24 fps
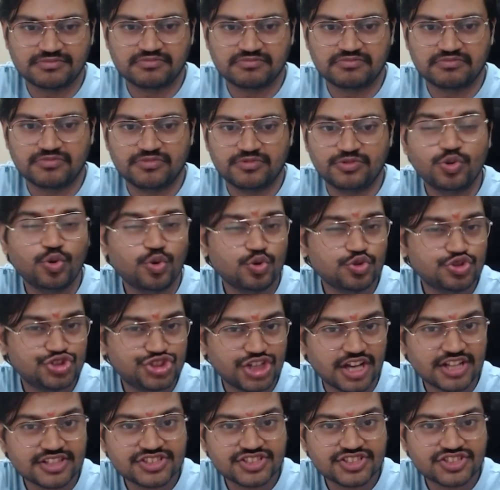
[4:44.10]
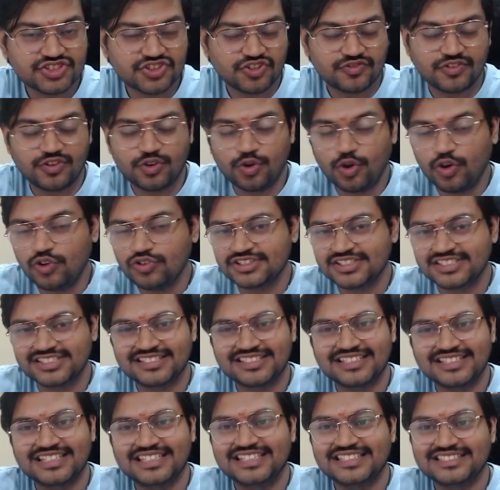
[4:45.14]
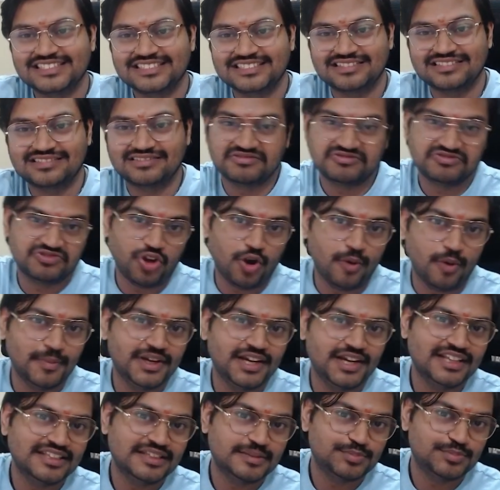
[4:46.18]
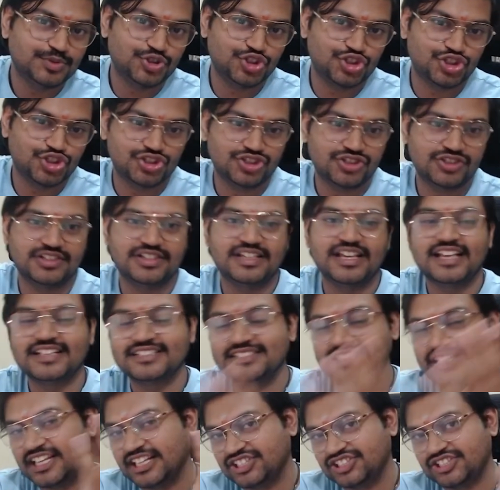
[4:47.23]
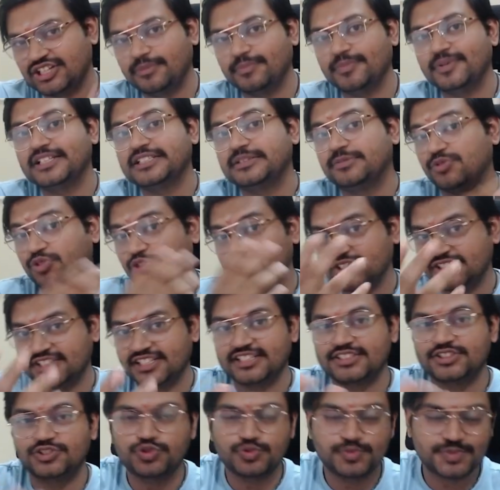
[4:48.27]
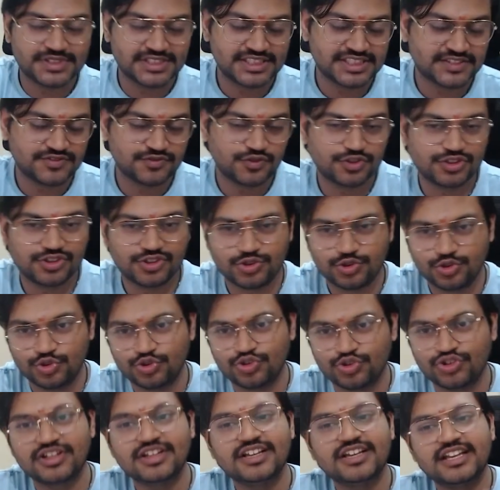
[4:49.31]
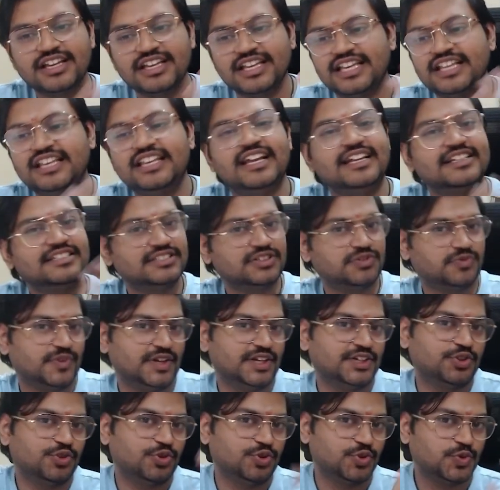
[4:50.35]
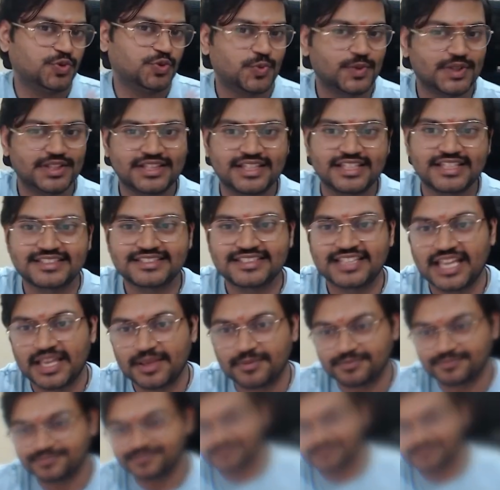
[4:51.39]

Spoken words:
no chance of loss. He's dominating the position, he has an extra piece because he has 2 pieces for the rook. He later went on to win this game.